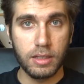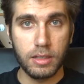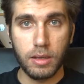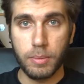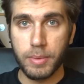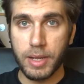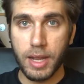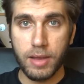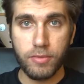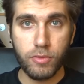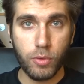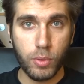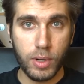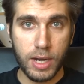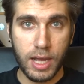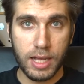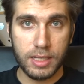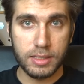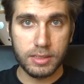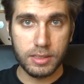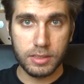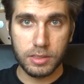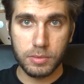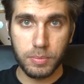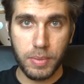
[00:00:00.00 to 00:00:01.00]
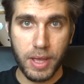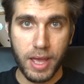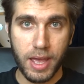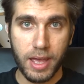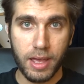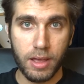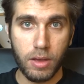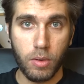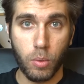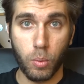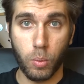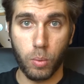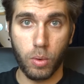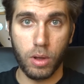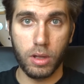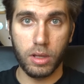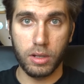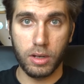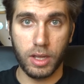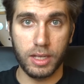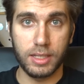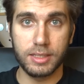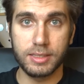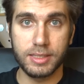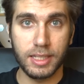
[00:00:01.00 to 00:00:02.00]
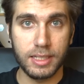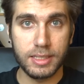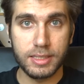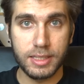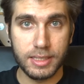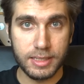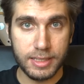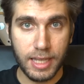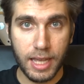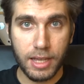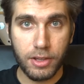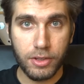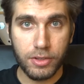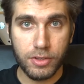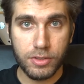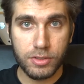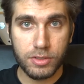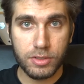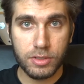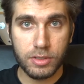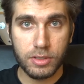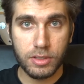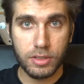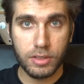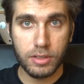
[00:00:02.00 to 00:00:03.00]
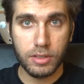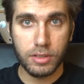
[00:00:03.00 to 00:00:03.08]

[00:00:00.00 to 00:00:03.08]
I mean, everyone has a spare, what, like 60 seconds.